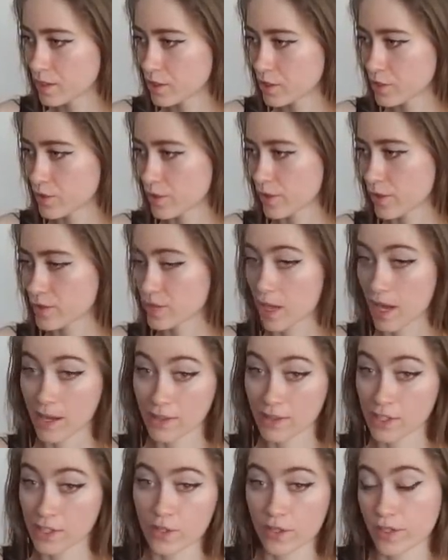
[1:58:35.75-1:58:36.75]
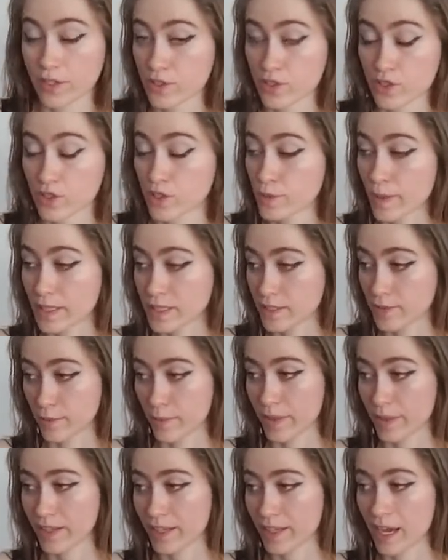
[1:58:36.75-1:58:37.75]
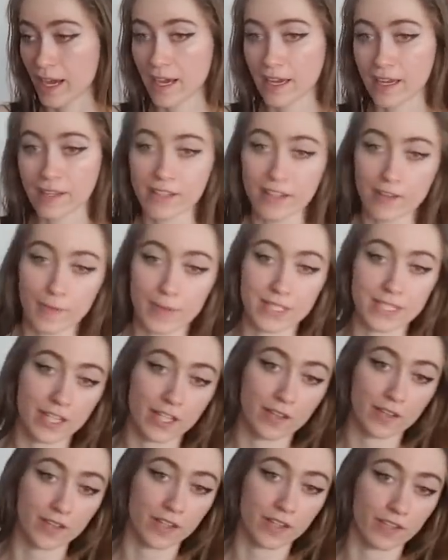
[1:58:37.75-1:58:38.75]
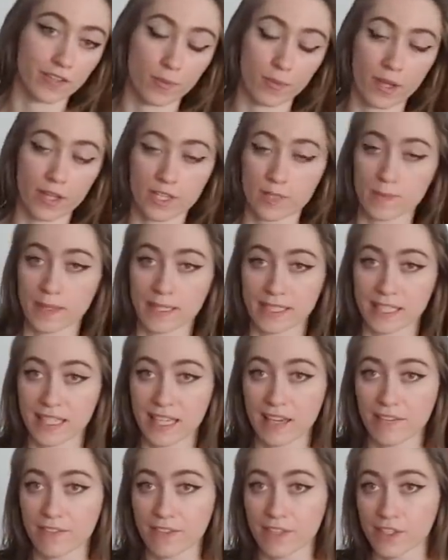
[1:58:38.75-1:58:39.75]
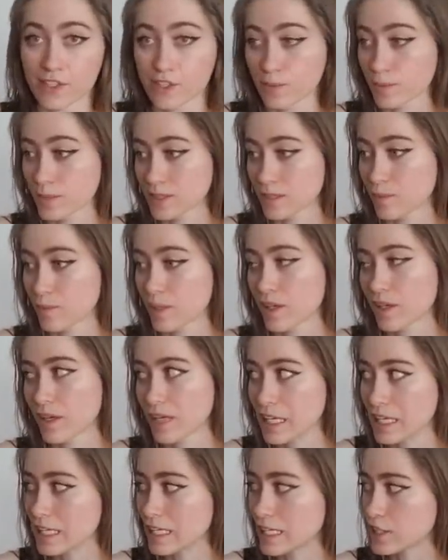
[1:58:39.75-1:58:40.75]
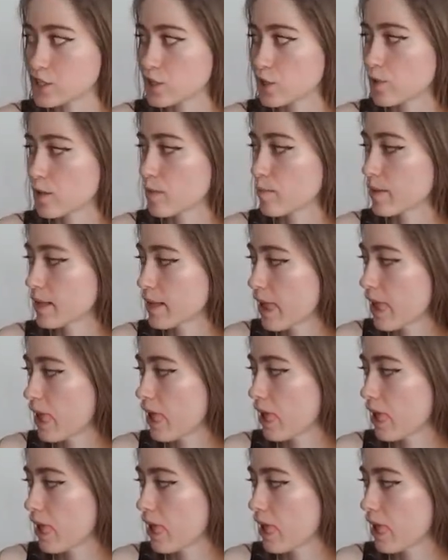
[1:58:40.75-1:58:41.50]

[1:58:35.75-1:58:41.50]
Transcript: Doritos, I, the Doritos are too spicy for me. Like I, they've been sitting over there for months because I can't finish them because I'm like, I eat like two and I'm like.